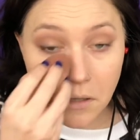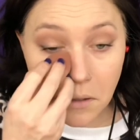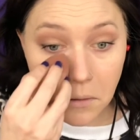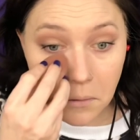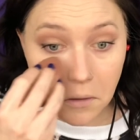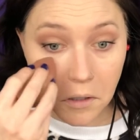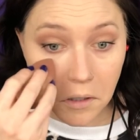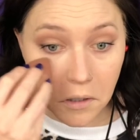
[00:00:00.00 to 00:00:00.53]

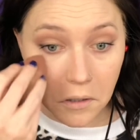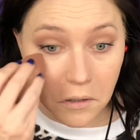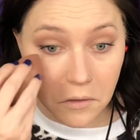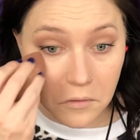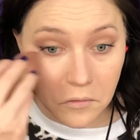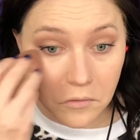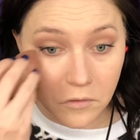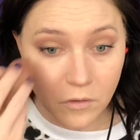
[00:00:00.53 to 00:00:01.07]
Okay,
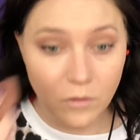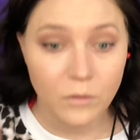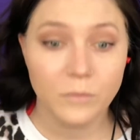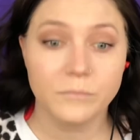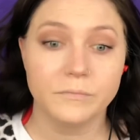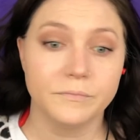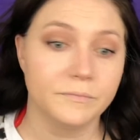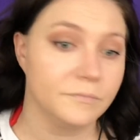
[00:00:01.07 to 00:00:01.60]
so
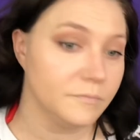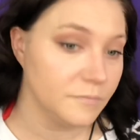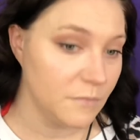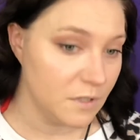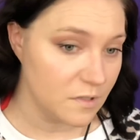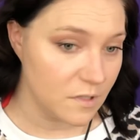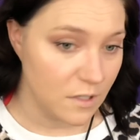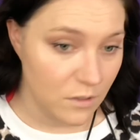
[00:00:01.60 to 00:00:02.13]

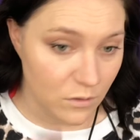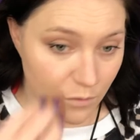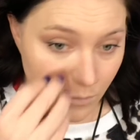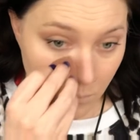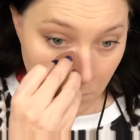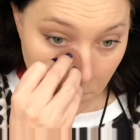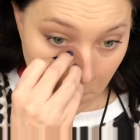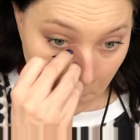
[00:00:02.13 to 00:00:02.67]
it's cute.
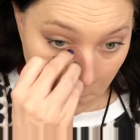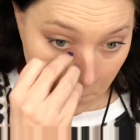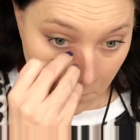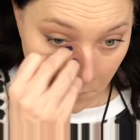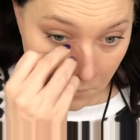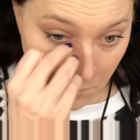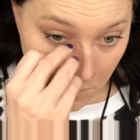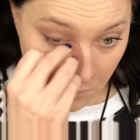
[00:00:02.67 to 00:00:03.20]

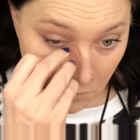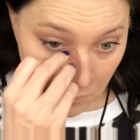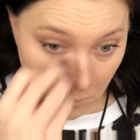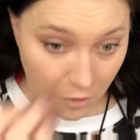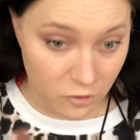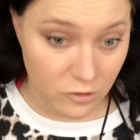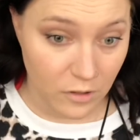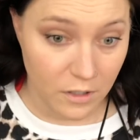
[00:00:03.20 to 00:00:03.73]
Doesn't cover
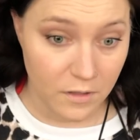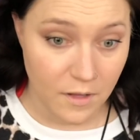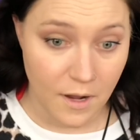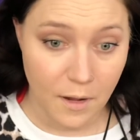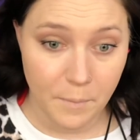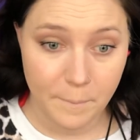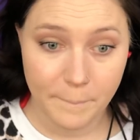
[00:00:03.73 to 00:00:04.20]
much like that.